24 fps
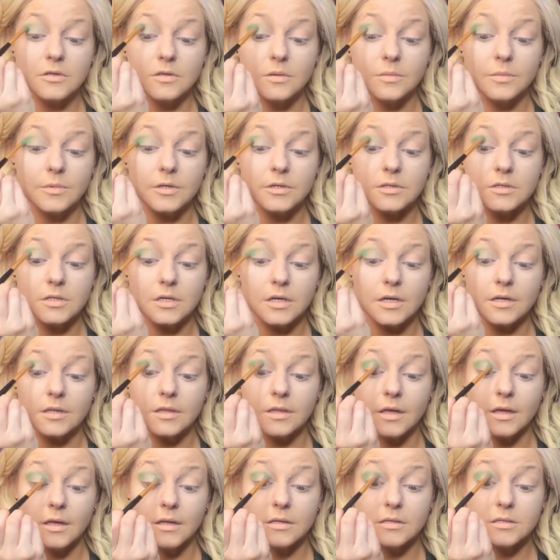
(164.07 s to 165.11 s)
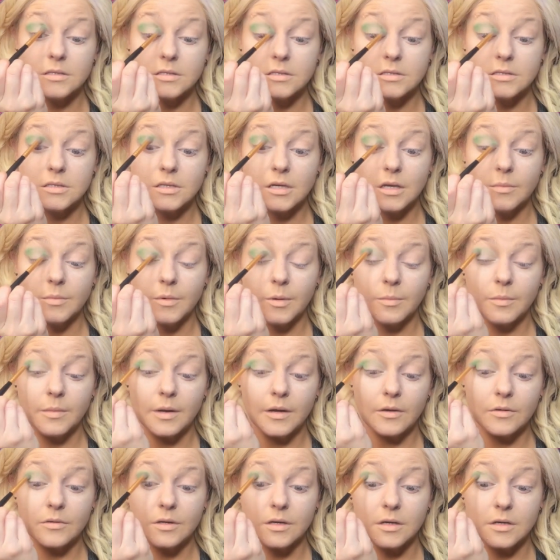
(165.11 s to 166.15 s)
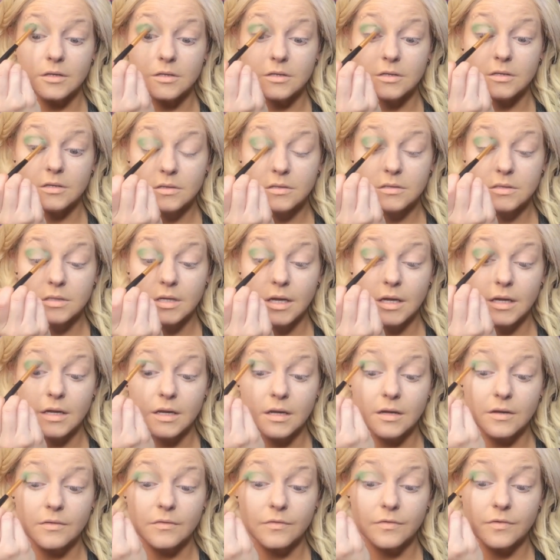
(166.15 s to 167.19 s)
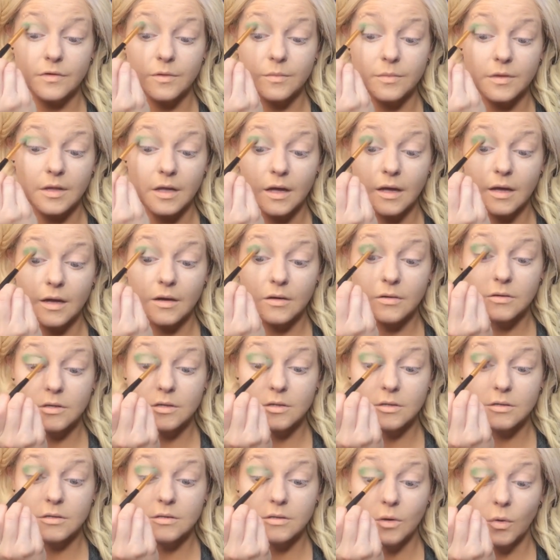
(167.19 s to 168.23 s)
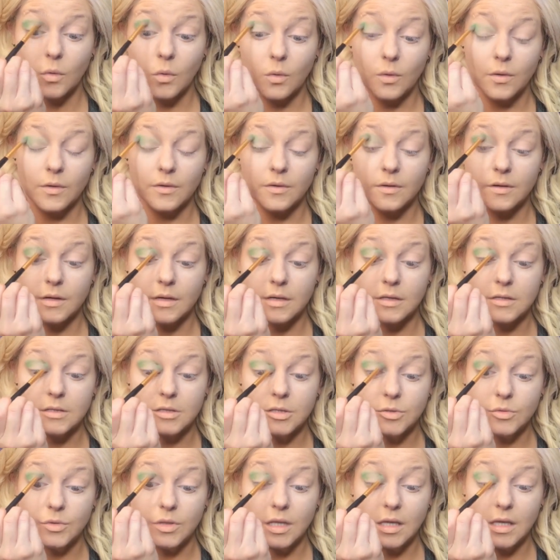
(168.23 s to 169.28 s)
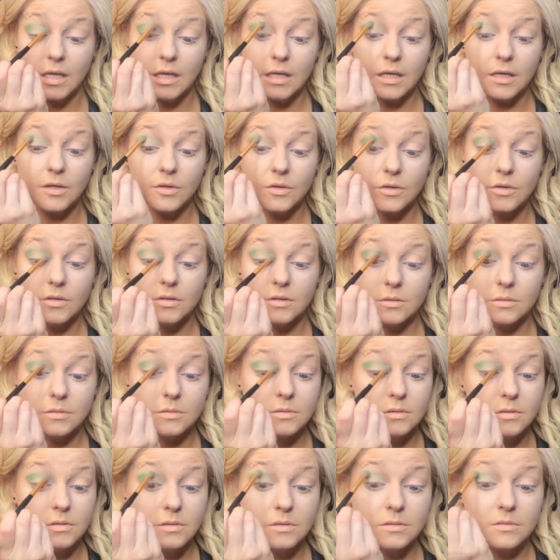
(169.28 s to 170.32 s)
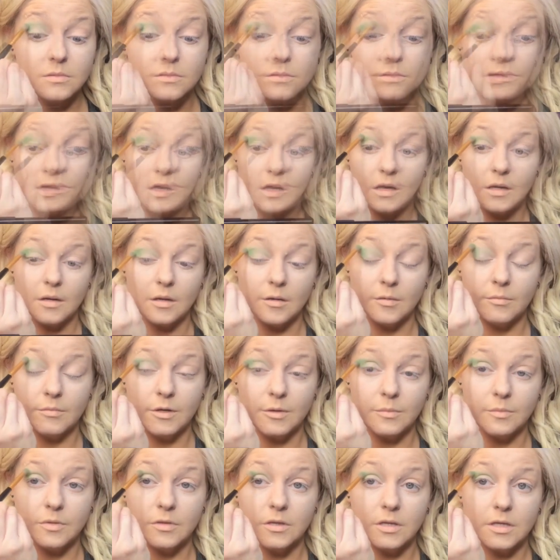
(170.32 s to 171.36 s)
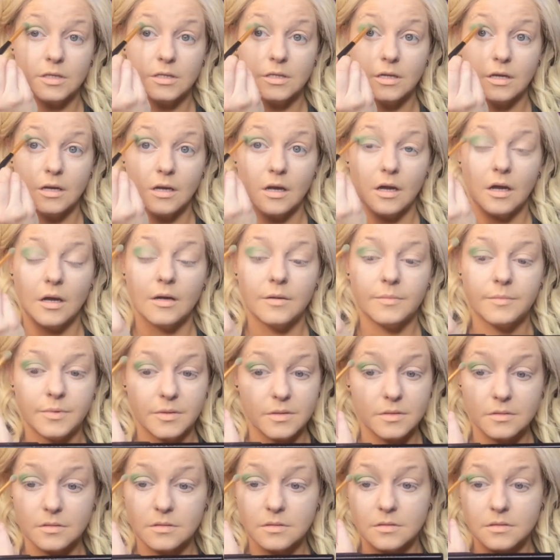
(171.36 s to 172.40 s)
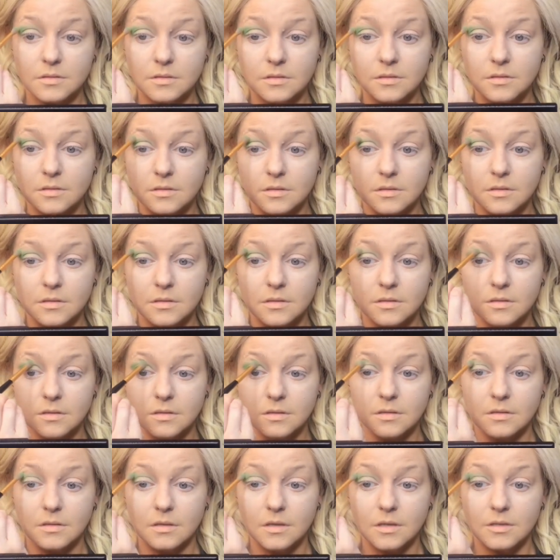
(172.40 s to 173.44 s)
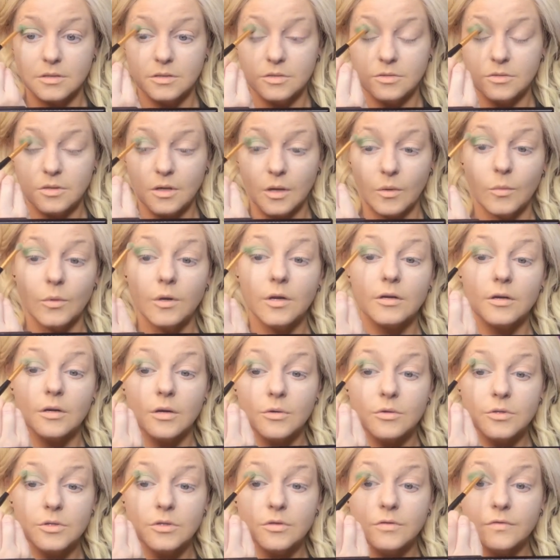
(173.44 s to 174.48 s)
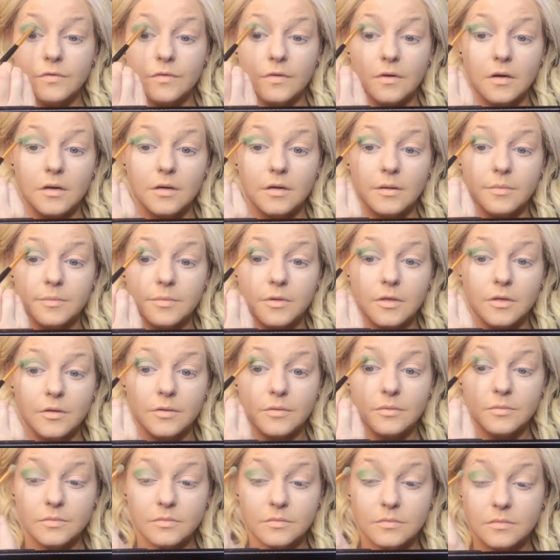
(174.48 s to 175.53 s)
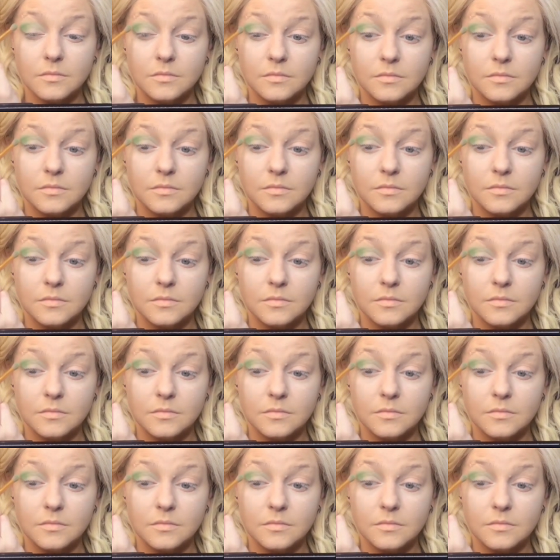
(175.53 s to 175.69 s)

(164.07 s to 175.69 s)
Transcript: So I'm going to take that same amount and take it from the outer corner into the inner, and I'm going to blend it up. I do not want to go too far up though.